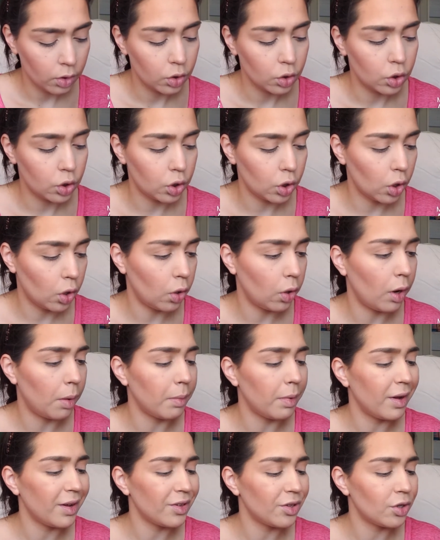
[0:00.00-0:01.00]
So
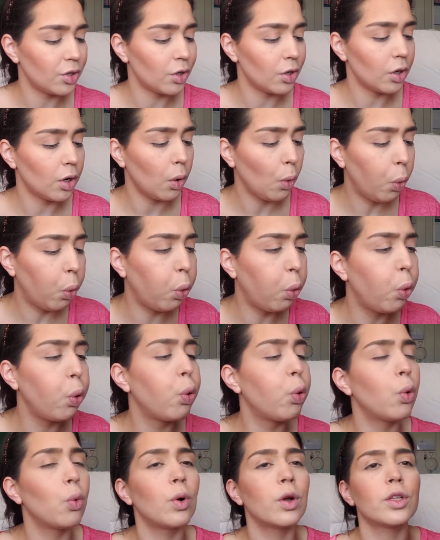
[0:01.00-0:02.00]
I'm not sure
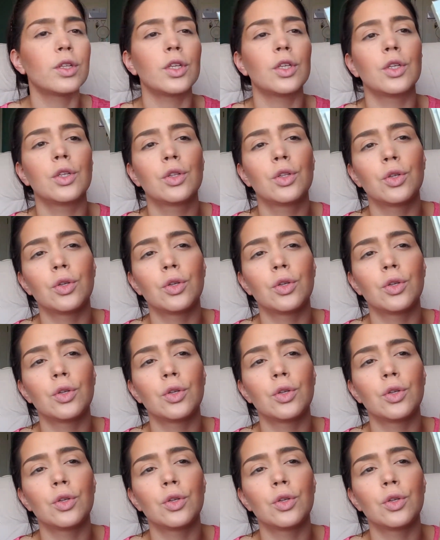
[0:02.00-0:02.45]
what to